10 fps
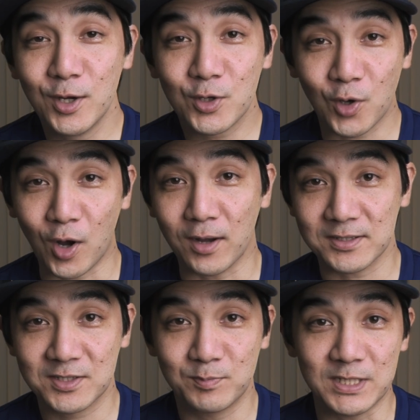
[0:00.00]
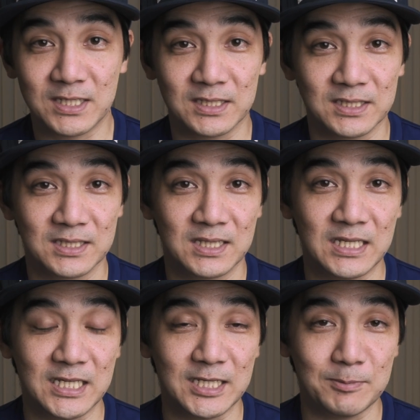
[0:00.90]
costs because
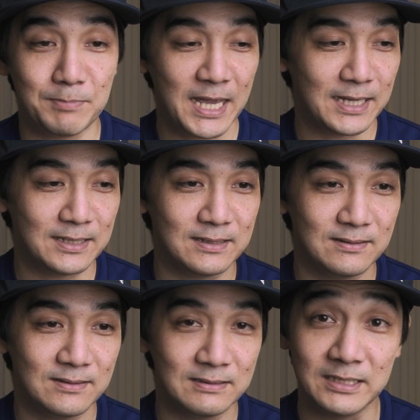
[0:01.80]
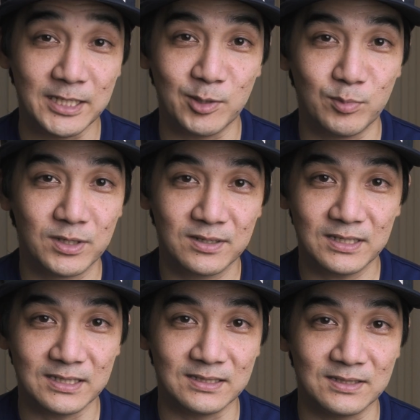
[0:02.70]
the pen nib
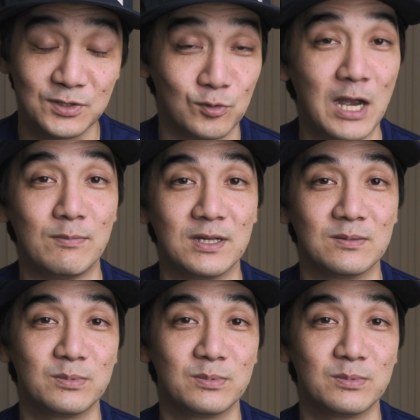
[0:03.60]
is ceramic,